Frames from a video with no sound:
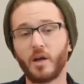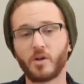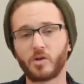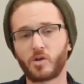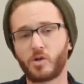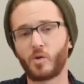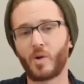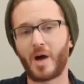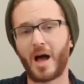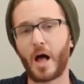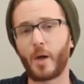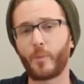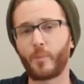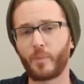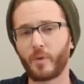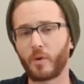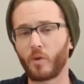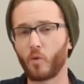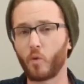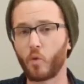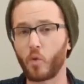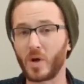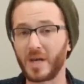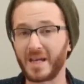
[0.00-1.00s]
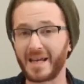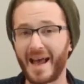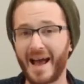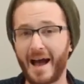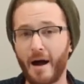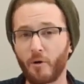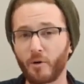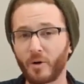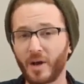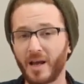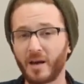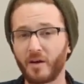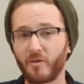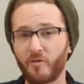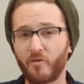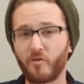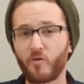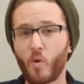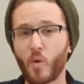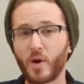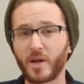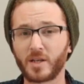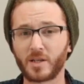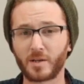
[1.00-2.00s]
So you help weed out and
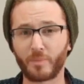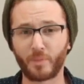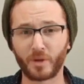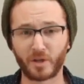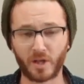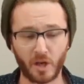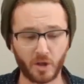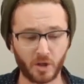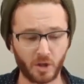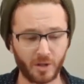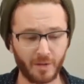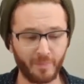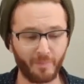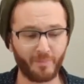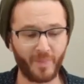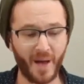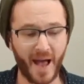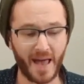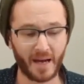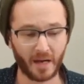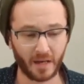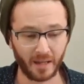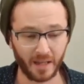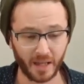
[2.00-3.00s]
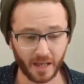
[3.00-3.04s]
avoid some potentially bad